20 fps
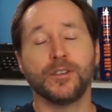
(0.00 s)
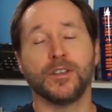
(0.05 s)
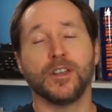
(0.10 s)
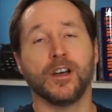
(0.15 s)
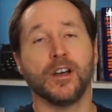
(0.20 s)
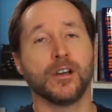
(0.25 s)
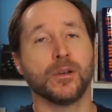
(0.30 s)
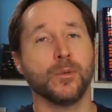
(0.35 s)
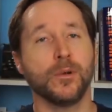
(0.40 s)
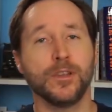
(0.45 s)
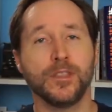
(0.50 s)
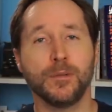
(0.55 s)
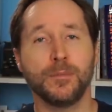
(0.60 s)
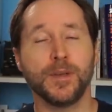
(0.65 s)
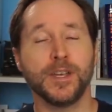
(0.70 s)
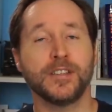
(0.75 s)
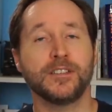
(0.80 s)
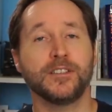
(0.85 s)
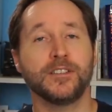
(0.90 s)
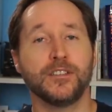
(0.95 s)
a dog, one of the
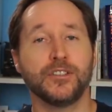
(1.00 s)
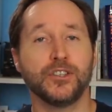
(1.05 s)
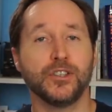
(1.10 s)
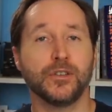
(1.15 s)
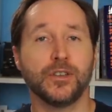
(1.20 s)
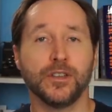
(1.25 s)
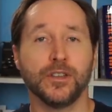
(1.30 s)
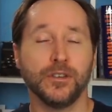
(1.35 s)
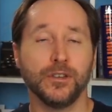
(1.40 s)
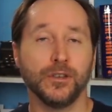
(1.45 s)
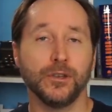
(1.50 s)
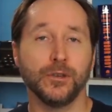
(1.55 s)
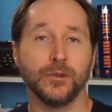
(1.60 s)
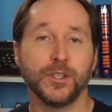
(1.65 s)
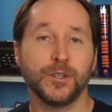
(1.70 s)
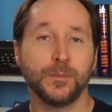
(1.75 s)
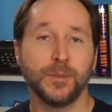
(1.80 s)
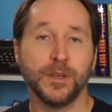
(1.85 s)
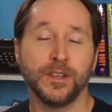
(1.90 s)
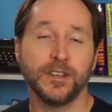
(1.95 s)
best things you can do
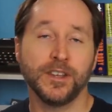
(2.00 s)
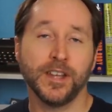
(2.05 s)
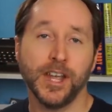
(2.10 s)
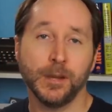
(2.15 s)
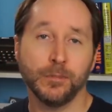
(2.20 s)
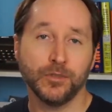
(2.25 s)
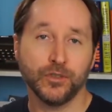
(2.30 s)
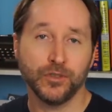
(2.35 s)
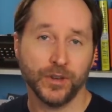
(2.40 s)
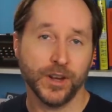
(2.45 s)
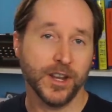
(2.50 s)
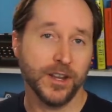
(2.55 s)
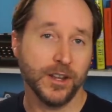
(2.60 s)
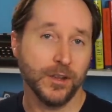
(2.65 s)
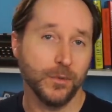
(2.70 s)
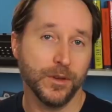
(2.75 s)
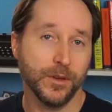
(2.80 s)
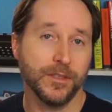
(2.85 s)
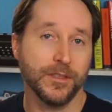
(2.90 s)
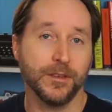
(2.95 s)
is spend time
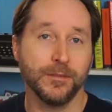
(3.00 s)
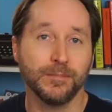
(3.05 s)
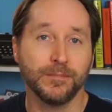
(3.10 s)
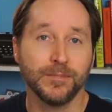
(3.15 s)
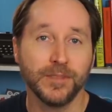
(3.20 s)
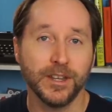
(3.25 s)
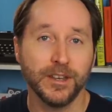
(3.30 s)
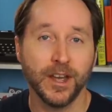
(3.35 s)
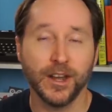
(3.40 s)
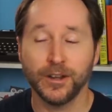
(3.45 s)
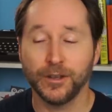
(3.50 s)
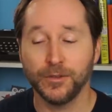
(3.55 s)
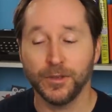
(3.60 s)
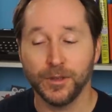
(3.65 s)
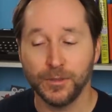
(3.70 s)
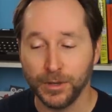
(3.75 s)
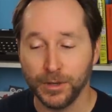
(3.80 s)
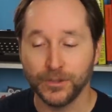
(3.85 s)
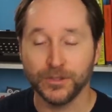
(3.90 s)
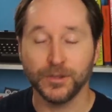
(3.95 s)
training with them. It not only
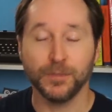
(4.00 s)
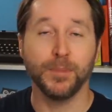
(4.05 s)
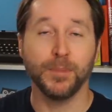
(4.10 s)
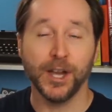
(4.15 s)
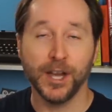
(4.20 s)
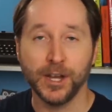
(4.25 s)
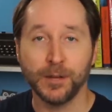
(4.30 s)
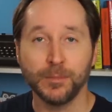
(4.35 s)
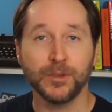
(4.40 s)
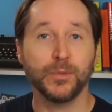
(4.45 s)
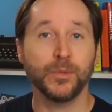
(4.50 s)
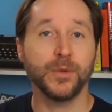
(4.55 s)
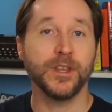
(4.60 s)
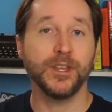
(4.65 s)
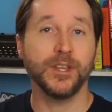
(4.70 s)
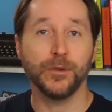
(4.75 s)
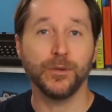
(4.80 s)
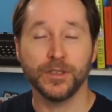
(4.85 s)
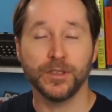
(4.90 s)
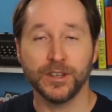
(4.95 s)
builds a bond between
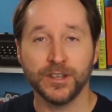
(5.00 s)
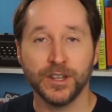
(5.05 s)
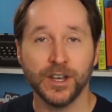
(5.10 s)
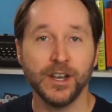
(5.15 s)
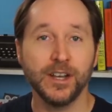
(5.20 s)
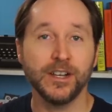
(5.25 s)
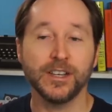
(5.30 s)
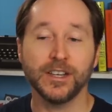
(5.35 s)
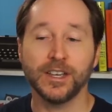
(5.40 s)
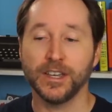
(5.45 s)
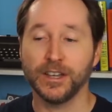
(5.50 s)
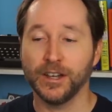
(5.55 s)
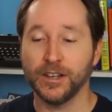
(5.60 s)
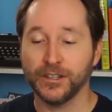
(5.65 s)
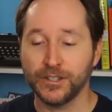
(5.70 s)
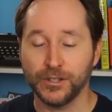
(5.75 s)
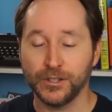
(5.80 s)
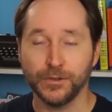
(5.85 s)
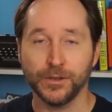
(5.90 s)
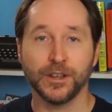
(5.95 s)
you and the dog, it
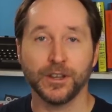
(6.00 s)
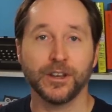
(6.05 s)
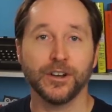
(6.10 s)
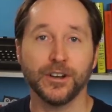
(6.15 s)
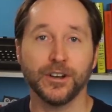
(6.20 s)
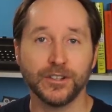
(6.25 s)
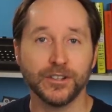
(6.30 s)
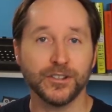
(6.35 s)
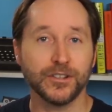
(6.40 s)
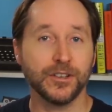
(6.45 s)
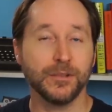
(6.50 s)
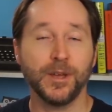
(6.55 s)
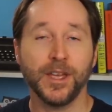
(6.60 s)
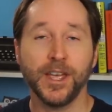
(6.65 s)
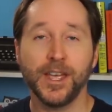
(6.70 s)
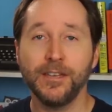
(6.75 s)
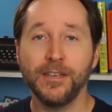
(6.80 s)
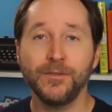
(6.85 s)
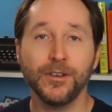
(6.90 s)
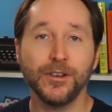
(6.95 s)
also encourages good
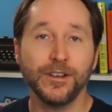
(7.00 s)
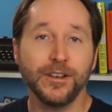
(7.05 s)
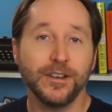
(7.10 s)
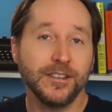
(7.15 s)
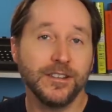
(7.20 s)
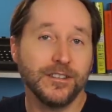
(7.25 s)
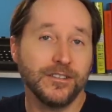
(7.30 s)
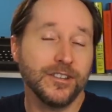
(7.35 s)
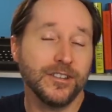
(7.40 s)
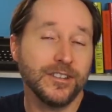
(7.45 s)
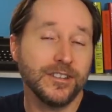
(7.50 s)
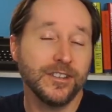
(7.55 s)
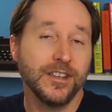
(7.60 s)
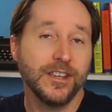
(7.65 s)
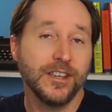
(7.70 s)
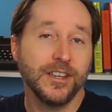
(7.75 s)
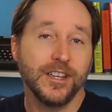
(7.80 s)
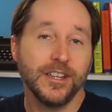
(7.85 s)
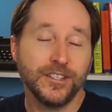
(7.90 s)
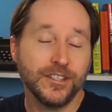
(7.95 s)
behavior, and it's just
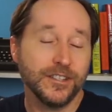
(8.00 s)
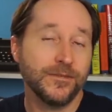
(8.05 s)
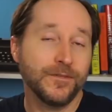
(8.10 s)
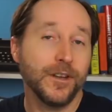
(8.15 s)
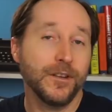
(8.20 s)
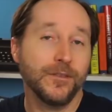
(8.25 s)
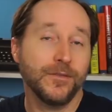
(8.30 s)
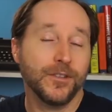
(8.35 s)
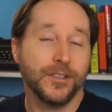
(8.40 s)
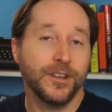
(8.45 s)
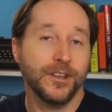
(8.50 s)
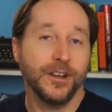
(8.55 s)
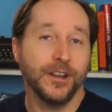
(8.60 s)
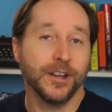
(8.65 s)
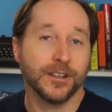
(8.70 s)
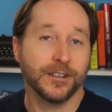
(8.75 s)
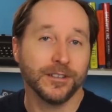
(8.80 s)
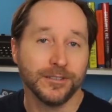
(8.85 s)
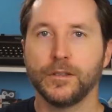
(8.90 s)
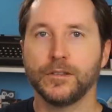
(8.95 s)
it's just fun for the
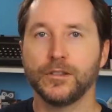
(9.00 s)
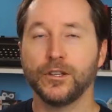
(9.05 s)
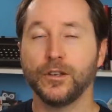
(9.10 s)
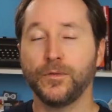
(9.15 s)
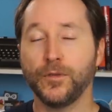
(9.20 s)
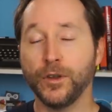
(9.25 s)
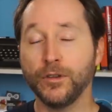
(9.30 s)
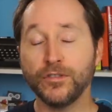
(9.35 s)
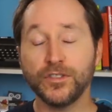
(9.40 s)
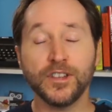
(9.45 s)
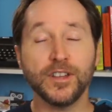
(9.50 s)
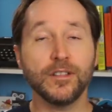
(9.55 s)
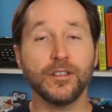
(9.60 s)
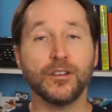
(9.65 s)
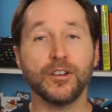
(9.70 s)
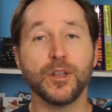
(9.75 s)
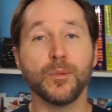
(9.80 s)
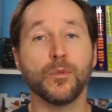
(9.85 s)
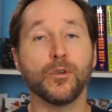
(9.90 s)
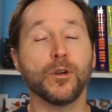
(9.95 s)
dog. So if you're interested in
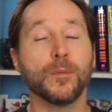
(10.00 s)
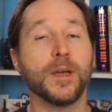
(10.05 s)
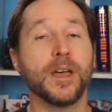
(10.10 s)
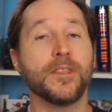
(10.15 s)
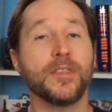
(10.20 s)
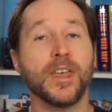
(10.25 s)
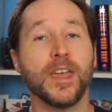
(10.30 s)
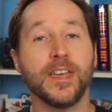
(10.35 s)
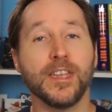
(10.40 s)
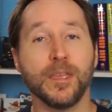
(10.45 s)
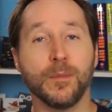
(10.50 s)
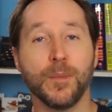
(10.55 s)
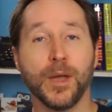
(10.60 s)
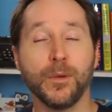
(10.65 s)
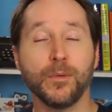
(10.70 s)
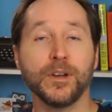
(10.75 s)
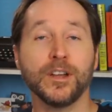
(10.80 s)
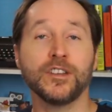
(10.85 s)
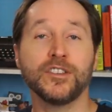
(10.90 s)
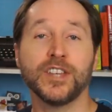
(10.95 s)
learning more about that, you might
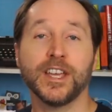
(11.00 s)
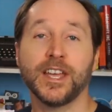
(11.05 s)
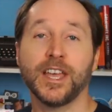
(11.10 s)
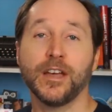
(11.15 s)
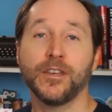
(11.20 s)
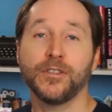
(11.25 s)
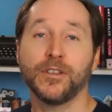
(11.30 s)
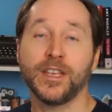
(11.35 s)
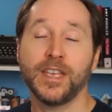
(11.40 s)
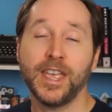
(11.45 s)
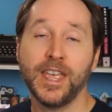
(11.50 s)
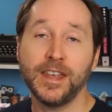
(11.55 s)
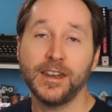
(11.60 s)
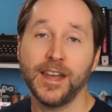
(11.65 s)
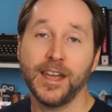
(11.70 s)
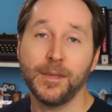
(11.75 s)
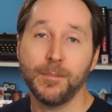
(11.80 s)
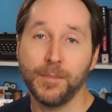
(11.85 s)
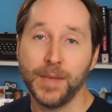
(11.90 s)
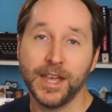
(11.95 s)
want to check out the
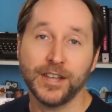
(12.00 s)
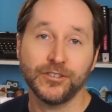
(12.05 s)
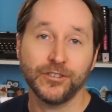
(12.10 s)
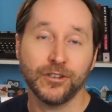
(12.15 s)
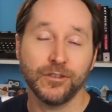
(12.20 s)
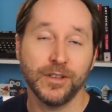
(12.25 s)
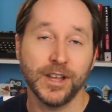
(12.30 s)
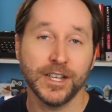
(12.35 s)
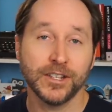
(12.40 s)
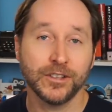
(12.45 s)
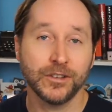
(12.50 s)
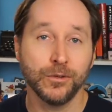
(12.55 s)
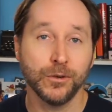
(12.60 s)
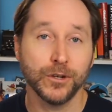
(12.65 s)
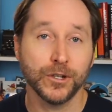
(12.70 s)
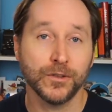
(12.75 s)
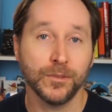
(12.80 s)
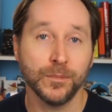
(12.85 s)
Canine Masterclass course